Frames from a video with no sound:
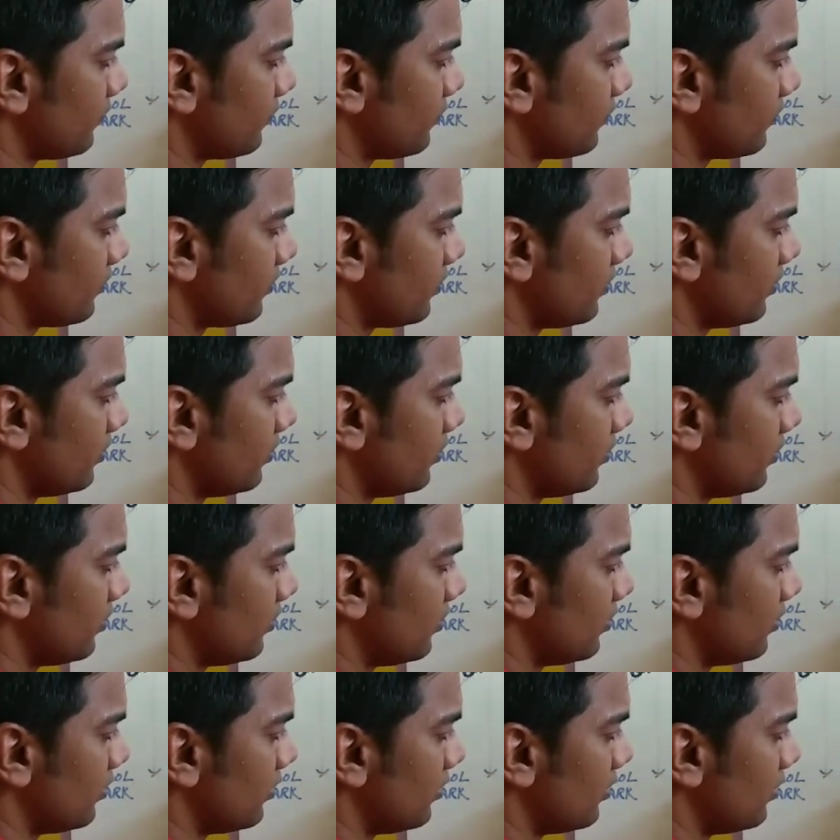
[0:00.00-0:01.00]

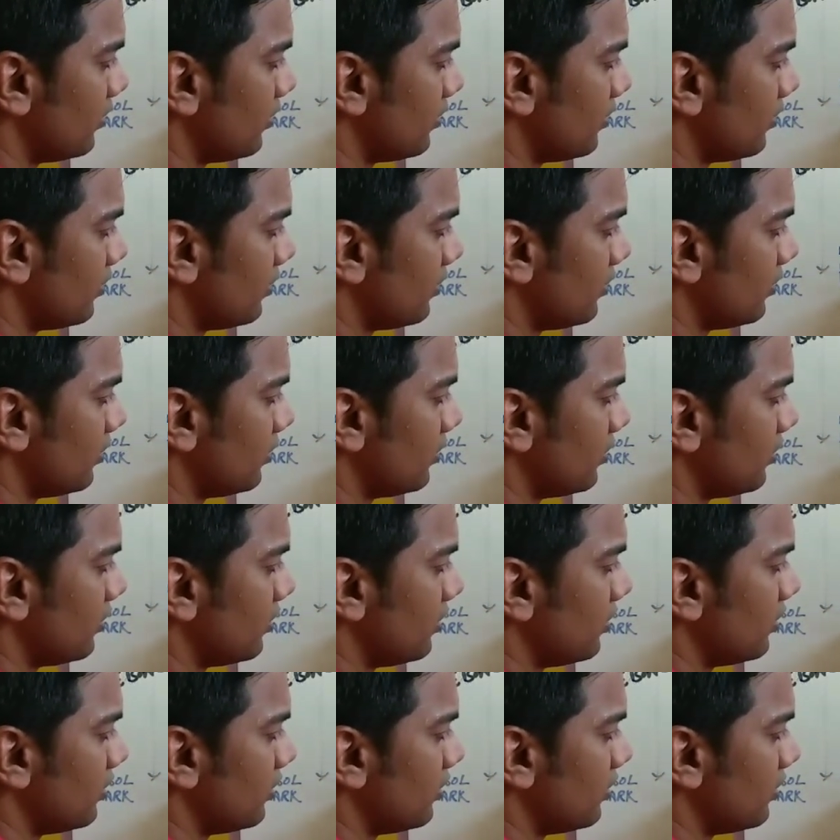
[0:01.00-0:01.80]
Nothing is said.